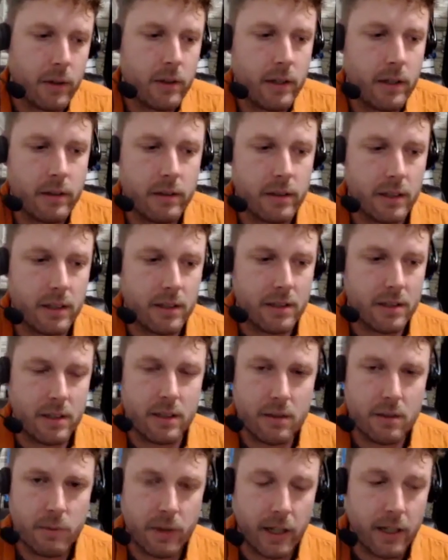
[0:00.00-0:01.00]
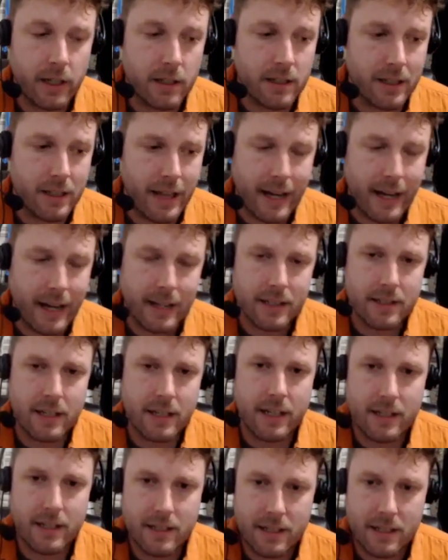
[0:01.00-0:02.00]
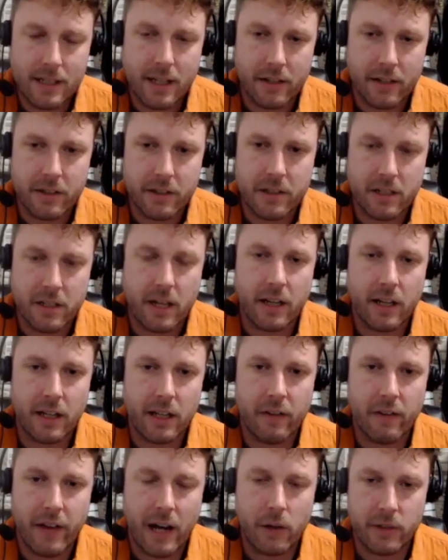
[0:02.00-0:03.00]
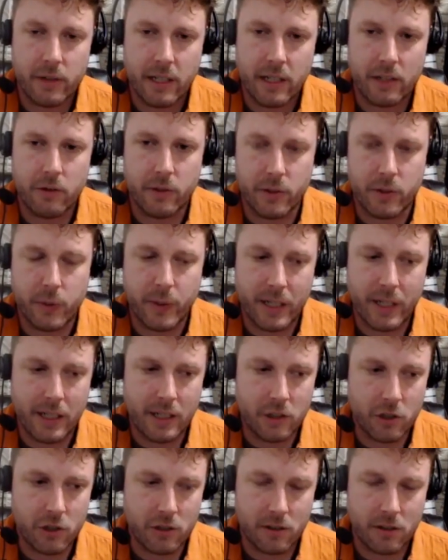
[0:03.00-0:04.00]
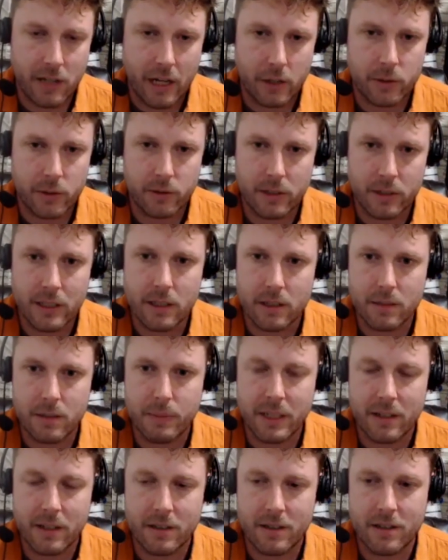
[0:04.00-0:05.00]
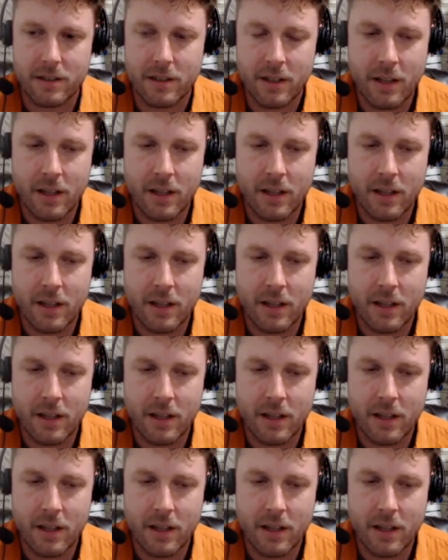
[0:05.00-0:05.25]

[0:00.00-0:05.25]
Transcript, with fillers: of the other things that's related to that is the understanding of how dangerous radiation actually is, because